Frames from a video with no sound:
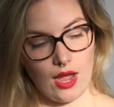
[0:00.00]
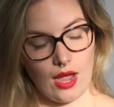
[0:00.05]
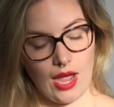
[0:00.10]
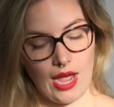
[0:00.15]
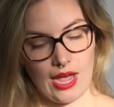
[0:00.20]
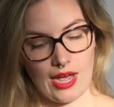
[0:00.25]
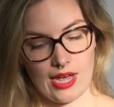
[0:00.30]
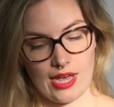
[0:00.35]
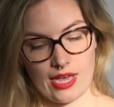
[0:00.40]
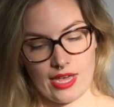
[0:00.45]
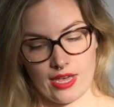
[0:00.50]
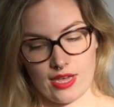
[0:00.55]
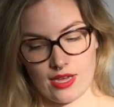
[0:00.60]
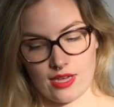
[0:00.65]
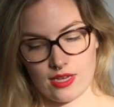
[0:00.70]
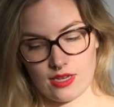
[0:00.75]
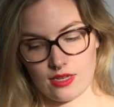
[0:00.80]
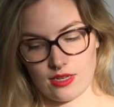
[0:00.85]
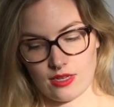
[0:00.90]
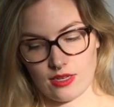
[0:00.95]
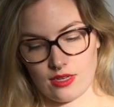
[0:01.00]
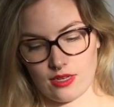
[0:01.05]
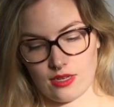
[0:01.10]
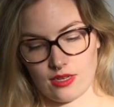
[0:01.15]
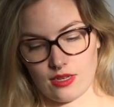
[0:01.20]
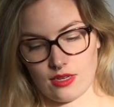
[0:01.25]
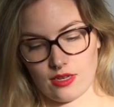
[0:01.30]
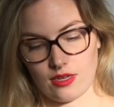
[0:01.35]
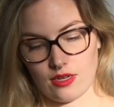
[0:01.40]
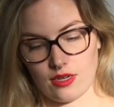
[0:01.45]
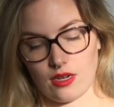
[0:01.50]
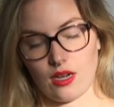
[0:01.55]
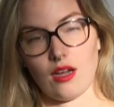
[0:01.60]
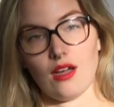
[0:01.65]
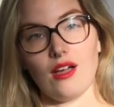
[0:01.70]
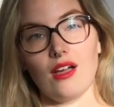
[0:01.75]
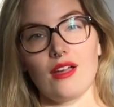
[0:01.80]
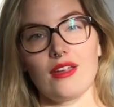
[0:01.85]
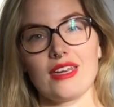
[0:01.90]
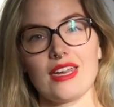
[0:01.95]
I
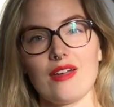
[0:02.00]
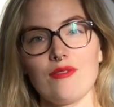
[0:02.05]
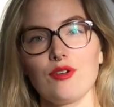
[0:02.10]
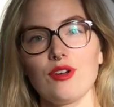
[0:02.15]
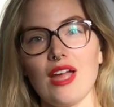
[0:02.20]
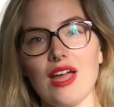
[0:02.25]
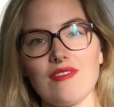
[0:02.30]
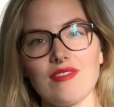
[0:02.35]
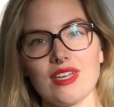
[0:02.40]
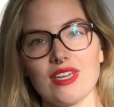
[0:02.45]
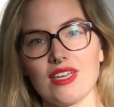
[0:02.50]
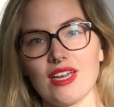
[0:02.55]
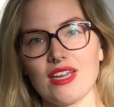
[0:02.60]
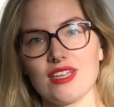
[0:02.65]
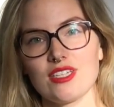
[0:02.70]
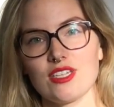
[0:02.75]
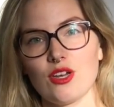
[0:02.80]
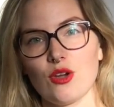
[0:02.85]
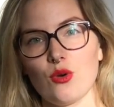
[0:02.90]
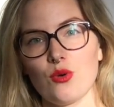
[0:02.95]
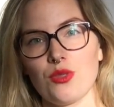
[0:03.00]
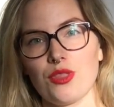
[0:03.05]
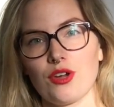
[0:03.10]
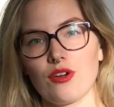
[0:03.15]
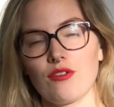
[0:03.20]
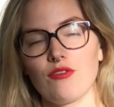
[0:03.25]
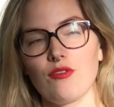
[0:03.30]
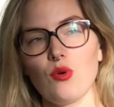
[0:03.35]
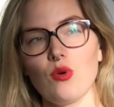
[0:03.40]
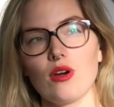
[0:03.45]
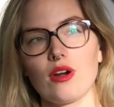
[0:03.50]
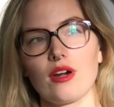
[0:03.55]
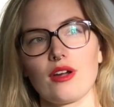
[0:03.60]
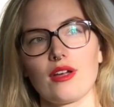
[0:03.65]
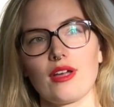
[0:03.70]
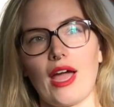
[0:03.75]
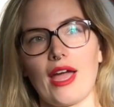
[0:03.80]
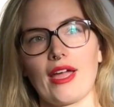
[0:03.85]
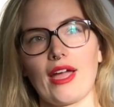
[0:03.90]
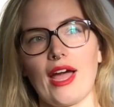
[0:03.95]
never have any idea who they're
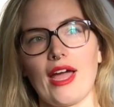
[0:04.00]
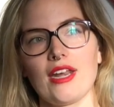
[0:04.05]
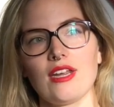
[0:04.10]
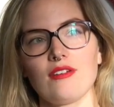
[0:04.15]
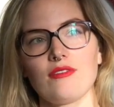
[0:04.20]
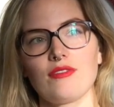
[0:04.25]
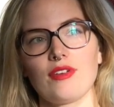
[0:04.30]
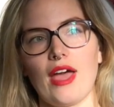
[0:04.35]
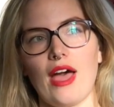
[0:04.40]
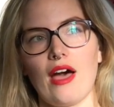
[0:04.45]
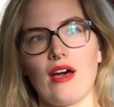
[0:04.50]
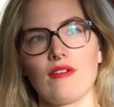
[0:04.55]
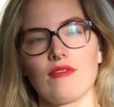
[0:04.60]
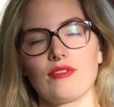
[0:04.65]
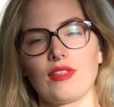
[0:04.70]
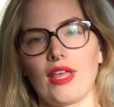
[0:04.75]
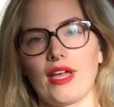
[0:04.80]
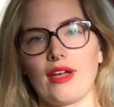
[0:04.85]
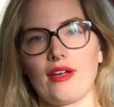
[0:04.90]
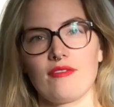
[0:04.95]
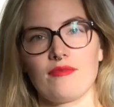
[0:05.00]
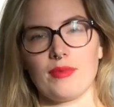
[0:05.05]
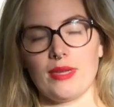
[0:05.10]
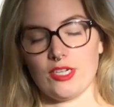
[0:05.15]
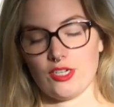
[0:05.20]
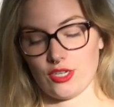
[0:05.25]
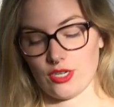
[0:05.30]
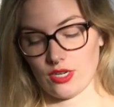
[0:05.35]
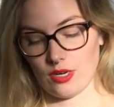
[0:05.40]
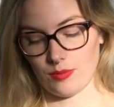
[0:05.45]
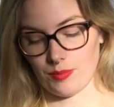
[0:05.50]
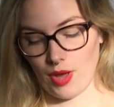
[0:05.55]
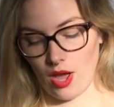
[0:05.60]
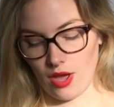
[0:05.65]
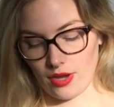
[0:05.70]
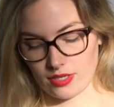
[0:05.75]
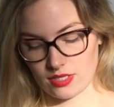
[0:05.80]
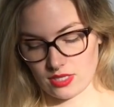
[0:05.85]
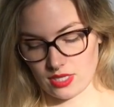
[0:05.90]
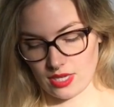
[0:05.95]
for. I kind of have, like I've mentioned, a
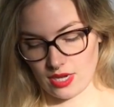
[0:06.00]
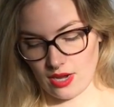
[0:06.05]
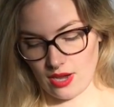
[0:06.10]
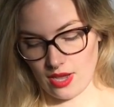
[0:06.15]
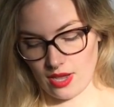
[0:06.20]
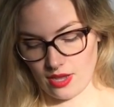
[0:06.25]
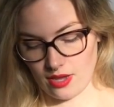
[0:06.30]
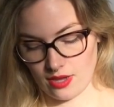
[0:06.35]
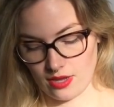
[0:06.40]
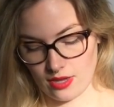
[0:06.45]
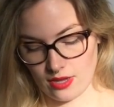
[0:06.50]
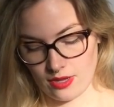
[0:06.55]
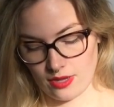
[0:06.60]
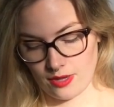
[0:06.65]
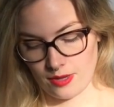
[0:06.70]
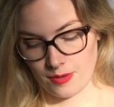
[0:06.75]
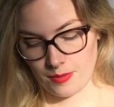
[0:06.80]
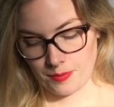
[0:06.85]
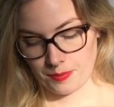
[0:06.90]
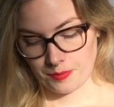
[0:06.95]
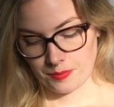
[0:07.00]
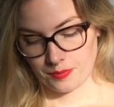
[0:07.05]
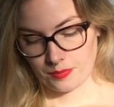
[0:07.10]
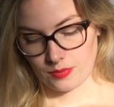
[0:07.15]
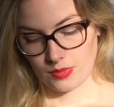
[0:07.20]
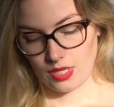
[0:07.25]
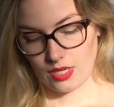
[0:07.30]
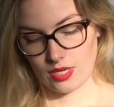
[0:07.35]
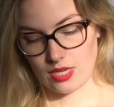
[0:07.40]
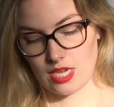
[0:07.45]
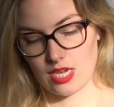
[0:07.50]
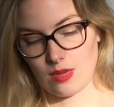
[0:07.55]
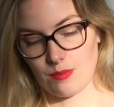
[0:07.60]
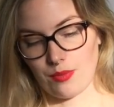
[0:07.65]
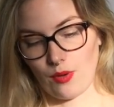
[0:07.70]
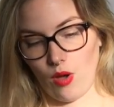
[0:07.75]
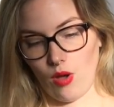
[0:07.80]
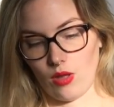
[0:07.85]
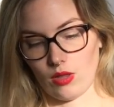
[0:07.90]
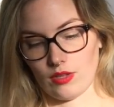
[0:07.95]
box that I
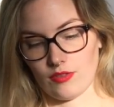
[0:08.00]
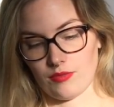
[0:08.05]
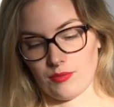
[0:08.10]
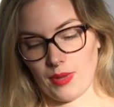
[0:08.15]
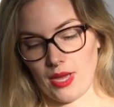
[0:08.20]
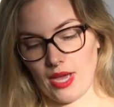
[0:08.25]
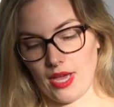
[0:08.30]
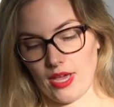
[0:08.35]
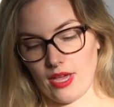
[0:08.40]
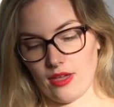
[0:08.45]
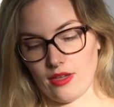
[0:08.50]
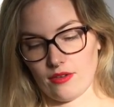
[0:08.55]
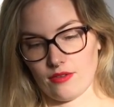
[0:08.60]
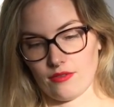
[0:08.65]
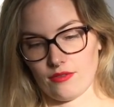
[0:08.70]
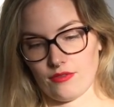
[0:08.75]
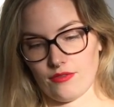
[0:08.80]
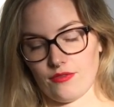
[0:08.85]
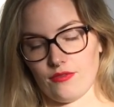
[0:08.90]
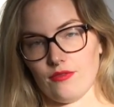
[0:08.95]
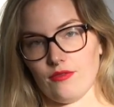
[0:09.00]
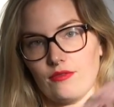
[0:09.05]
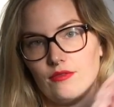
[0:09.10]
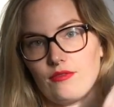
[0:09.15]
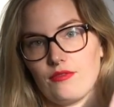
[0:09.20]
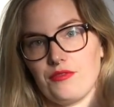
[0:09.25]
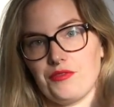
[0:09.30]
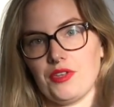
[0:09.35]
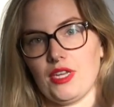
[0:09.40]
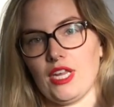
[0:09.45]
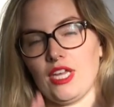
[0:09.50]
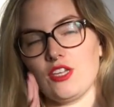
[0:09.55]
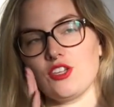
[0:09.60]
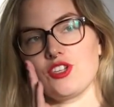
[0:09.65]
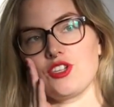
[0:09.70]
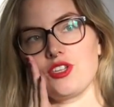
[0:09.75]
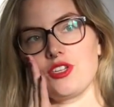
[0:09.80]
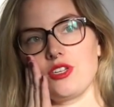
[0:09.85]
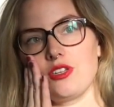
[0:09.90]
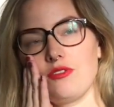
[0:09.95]
keep all of my
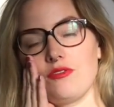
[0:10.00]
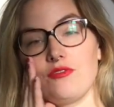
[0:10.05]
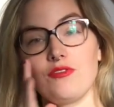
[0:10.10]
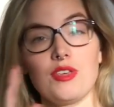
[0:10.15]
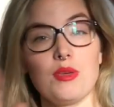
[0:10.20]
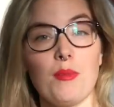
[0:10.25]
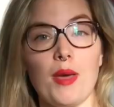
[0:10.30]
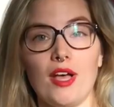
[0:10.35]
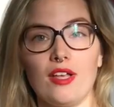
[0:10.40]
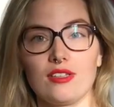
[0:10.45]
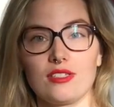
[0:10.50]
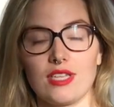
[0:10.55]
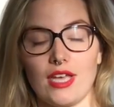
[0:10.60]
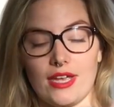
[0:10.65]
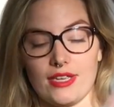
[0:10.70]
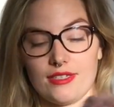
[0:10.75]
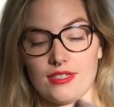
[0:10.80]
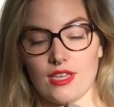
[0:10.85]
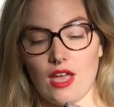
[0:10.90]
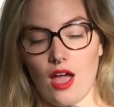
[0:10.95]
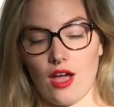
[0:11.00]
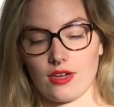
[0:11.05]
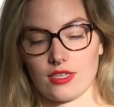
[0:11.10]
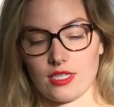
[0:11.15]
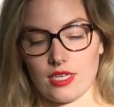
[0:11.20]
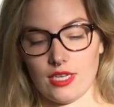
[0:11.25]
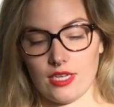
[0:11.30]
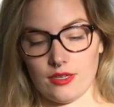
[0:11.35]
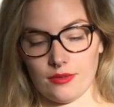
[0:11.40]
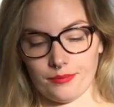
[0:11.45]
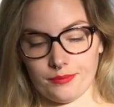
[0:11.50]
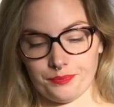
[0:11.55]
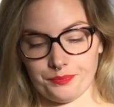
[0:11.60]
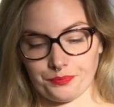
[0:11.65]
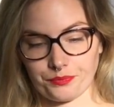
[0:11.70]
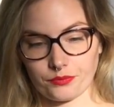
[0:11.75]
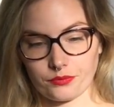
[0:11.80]
finished female size socks in,